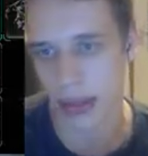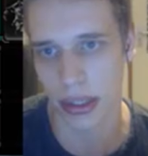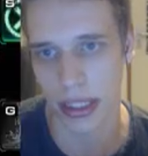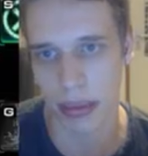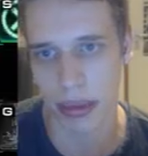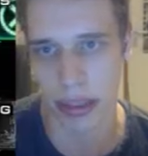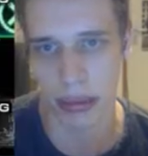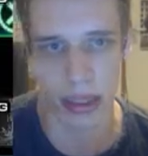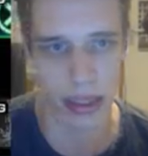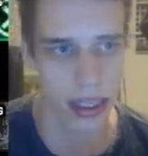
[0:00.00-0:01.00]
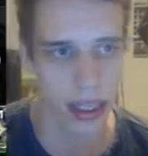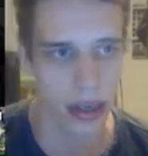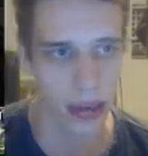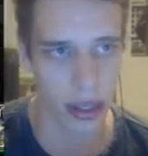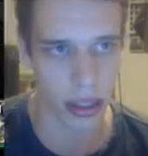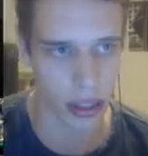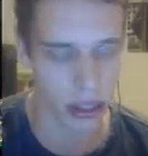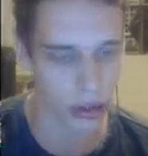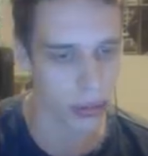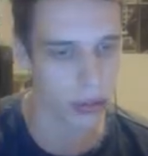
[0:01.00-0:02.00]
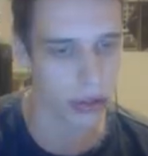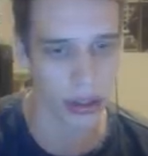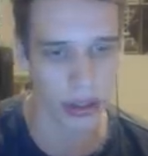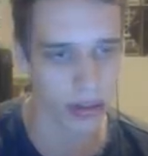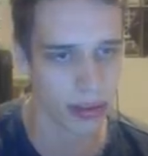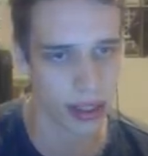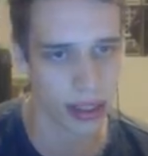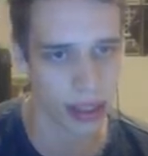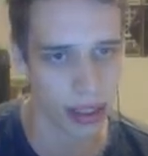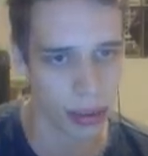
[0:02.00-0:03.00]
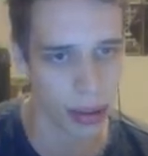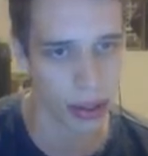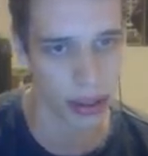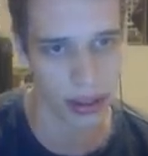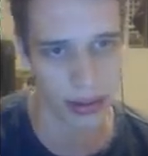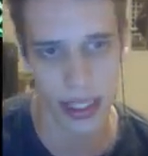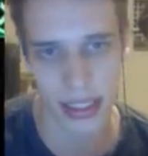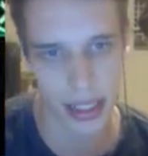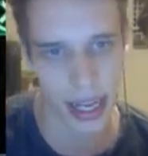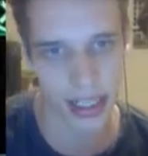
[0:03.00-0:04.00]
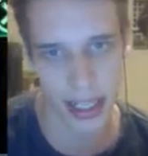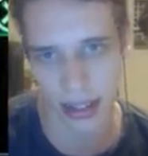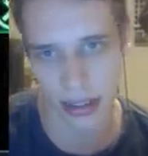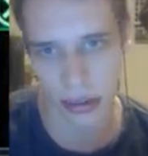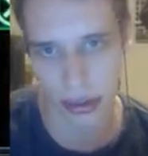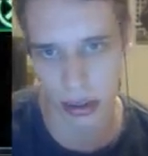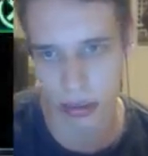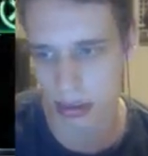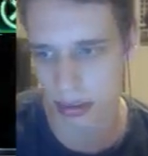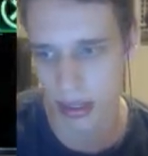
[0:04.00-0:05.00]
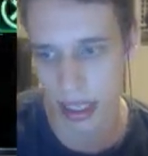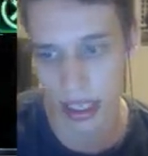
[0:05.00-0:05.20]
what's happening. But we're gonna assume your opponent isn't exactly on top. And